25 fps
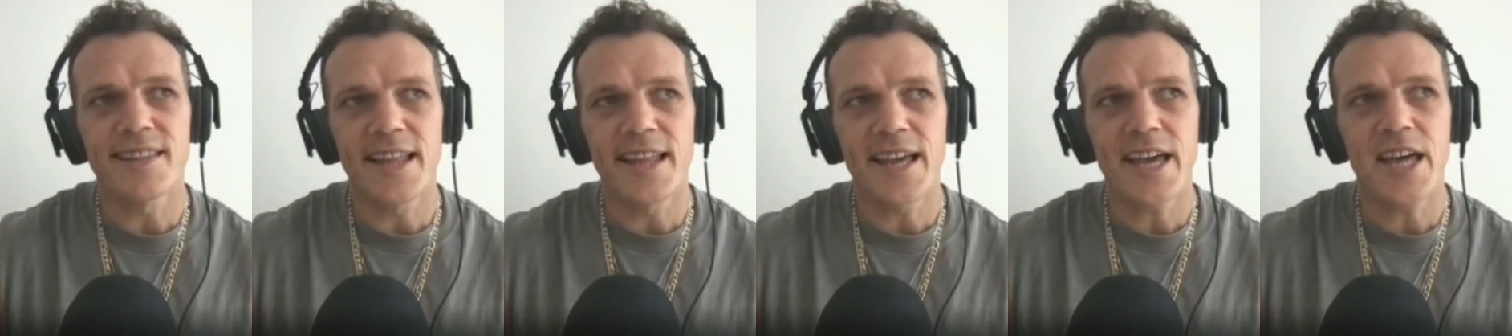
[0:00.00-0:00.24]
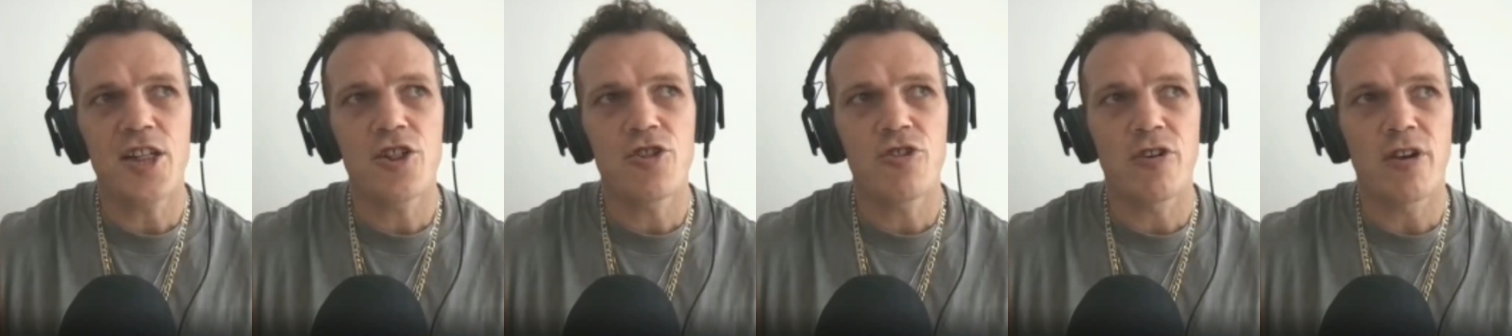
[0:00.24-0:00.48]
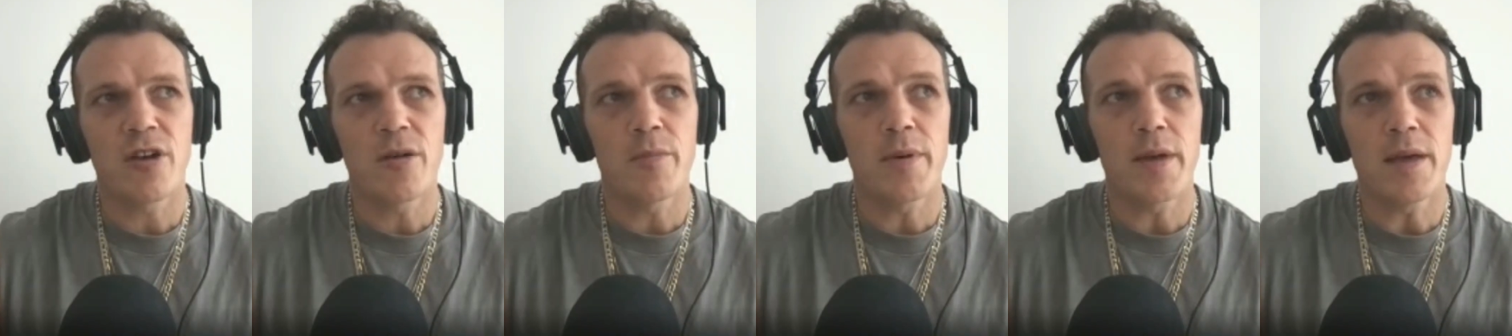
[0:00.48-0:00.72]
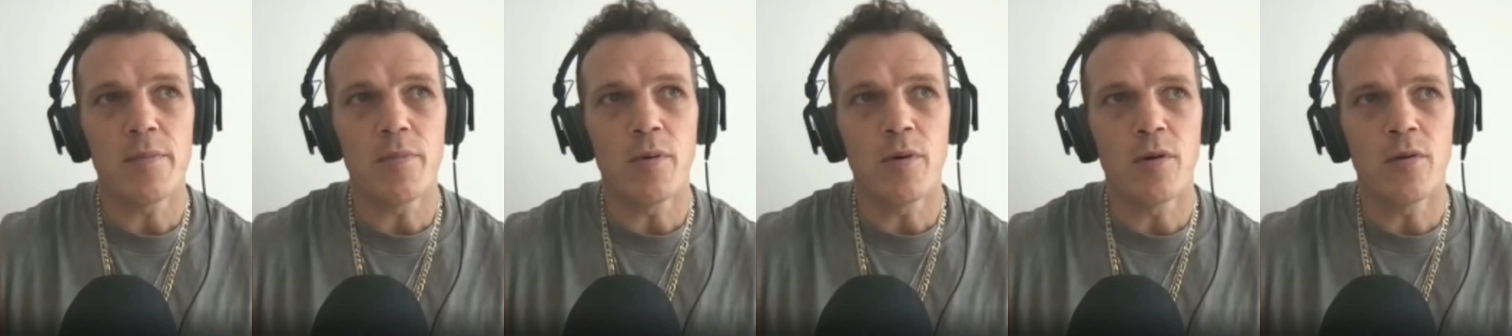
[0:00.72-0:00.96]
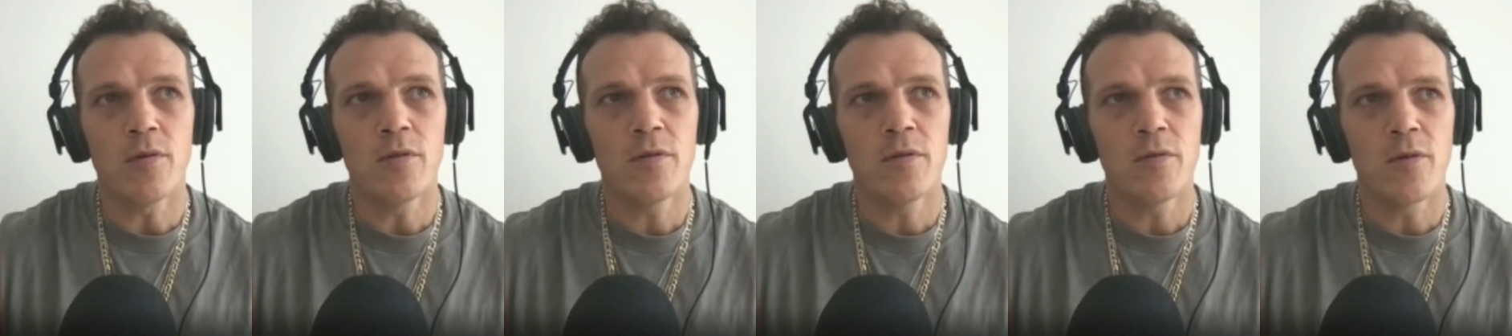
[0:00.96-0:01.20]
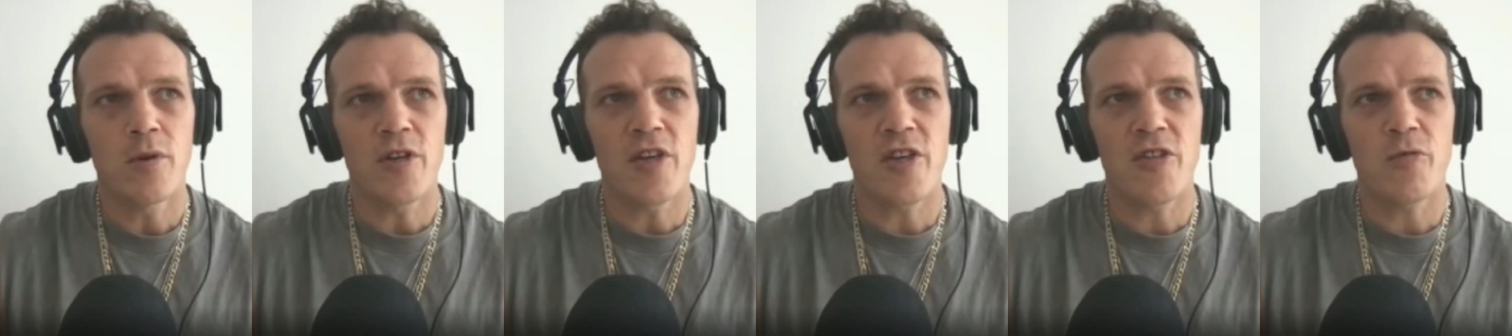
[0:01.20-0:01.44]
lecturing people,
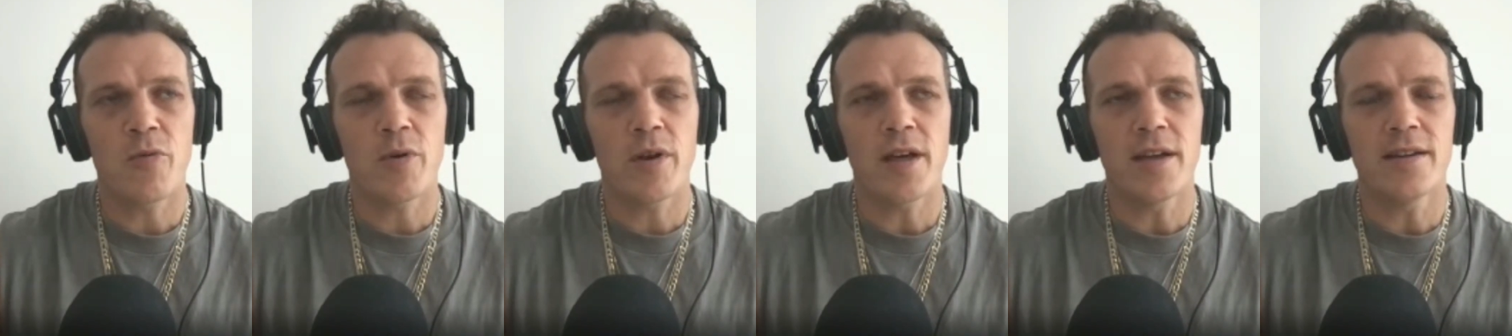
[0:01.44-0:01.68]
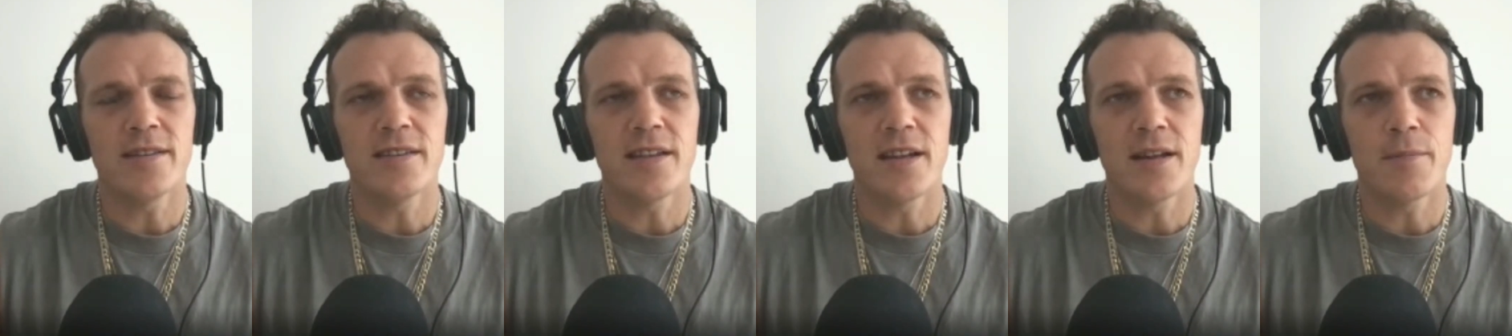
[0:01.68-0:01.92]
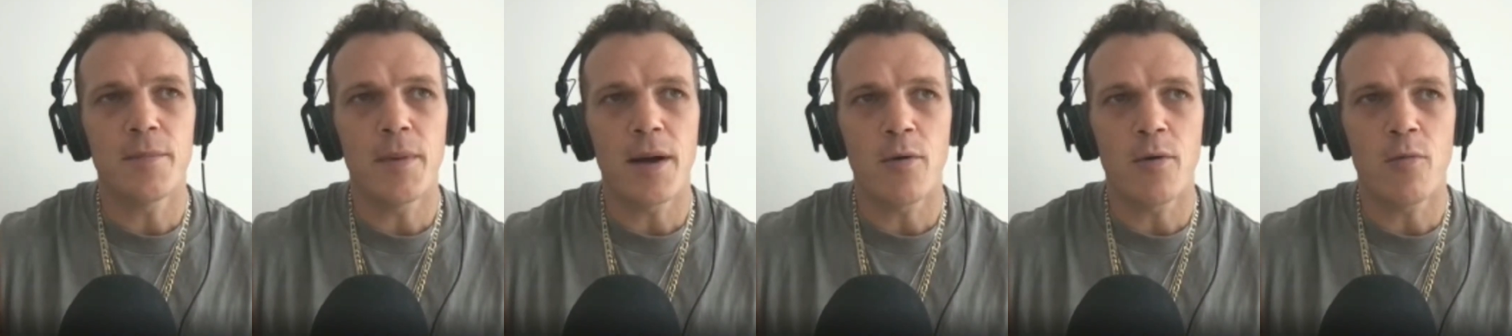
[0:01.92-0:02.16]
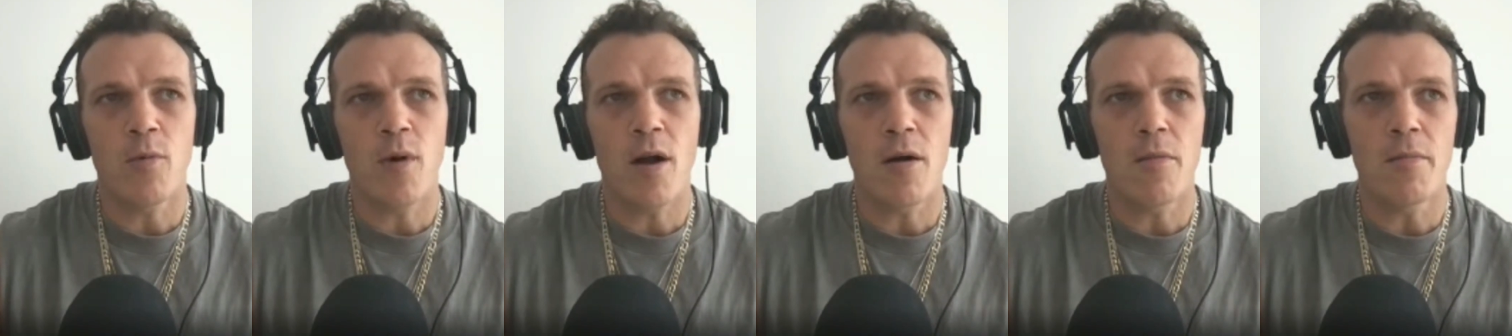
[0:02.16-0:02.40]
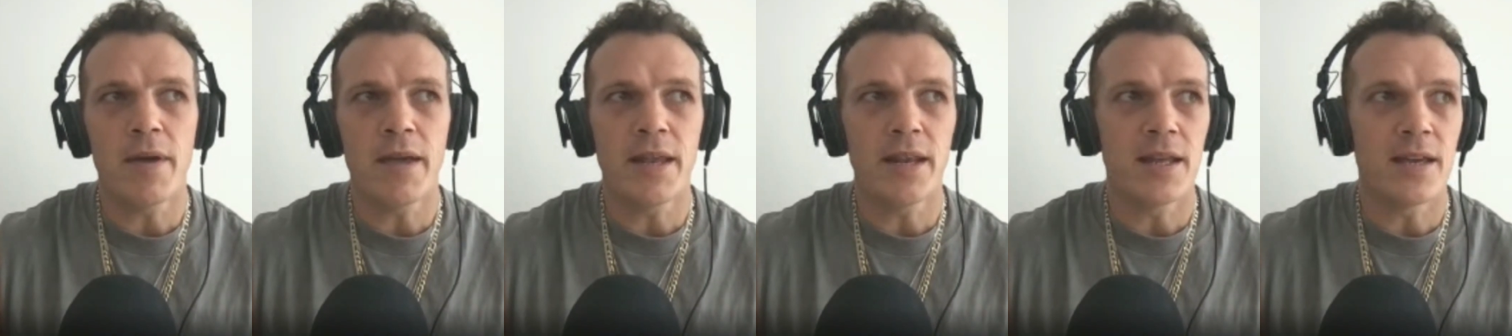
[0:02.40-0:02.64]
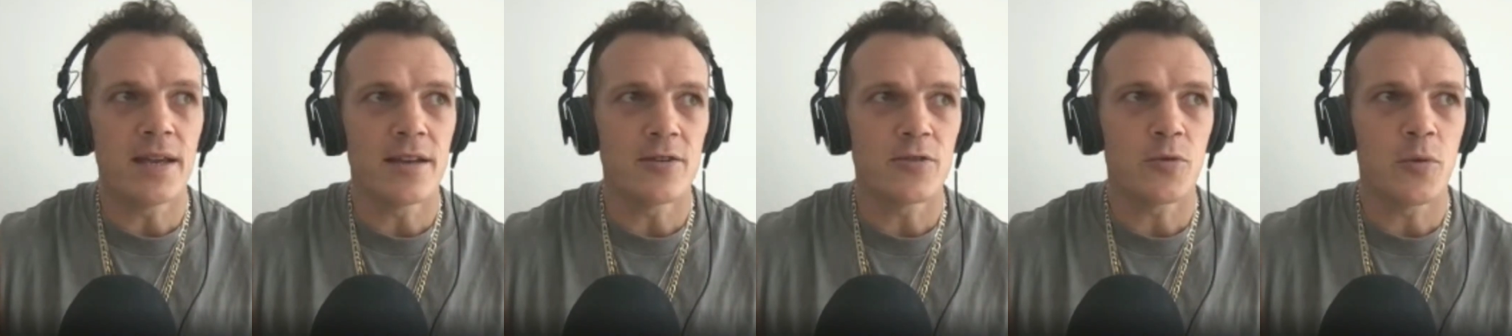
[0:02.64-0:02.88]
which is what I did in my
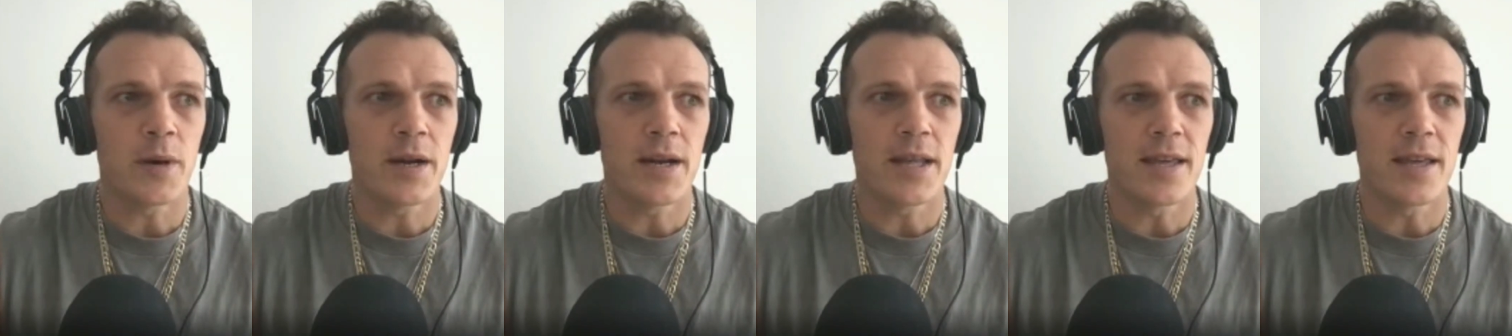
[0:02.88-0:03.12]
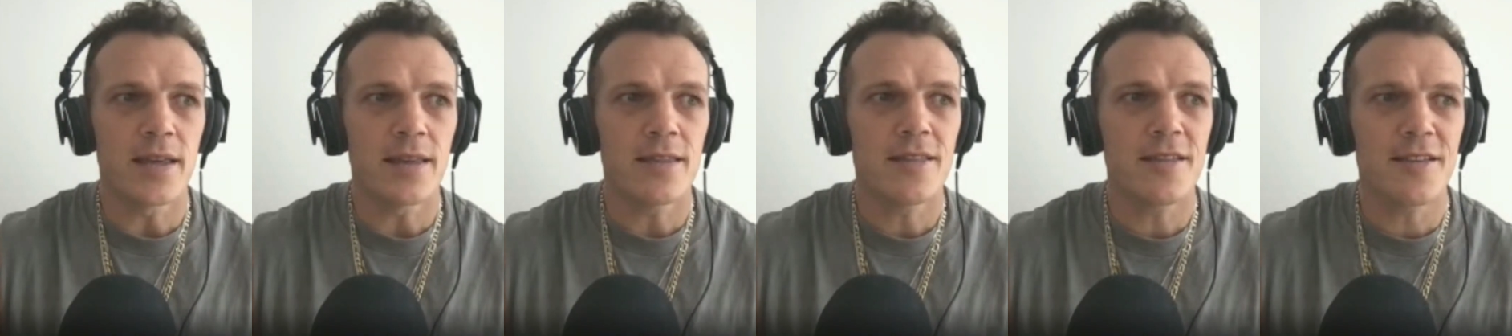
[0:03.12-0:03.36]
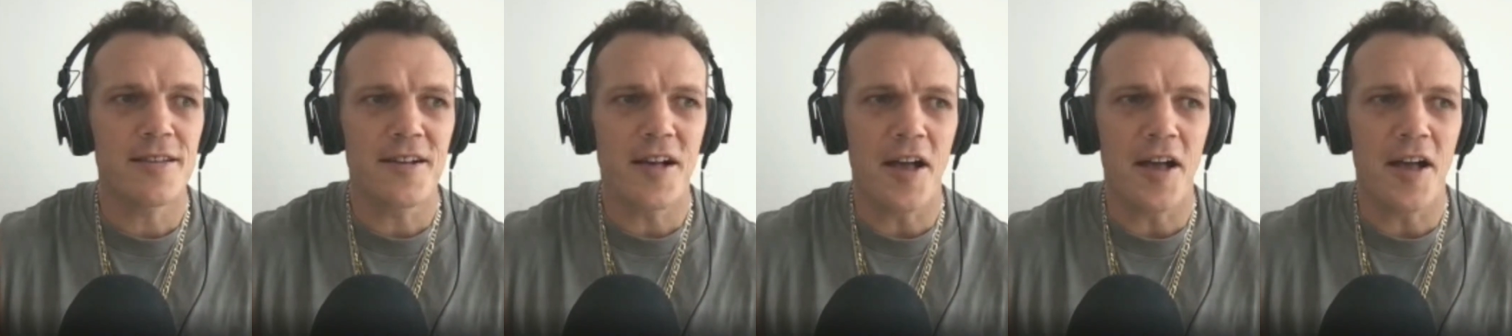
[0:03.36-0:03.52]
well-meaning twenties,